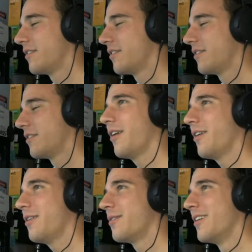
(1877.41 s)

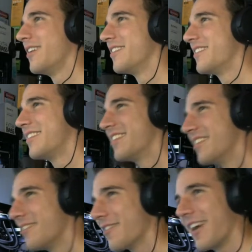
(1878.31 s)
No!
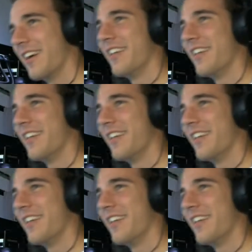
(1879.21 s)
Okay.